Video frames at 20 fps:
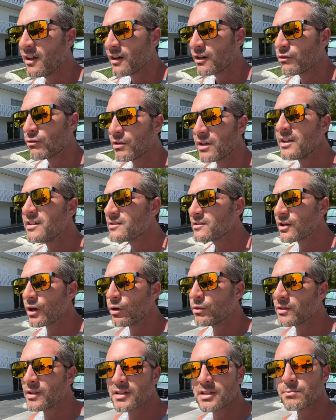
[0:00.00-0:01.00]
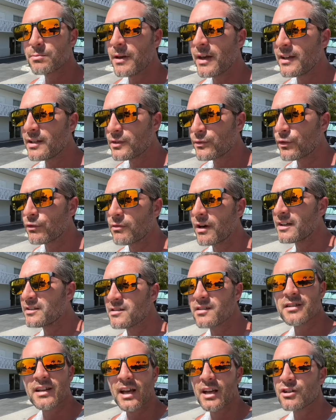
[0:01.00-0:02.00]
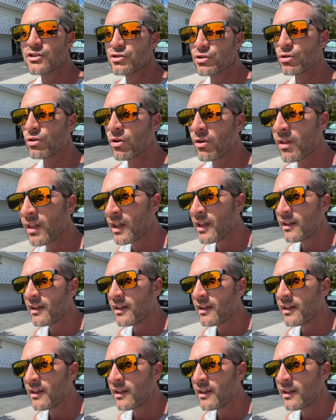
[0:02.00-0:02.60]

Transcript: rezone the space for residential,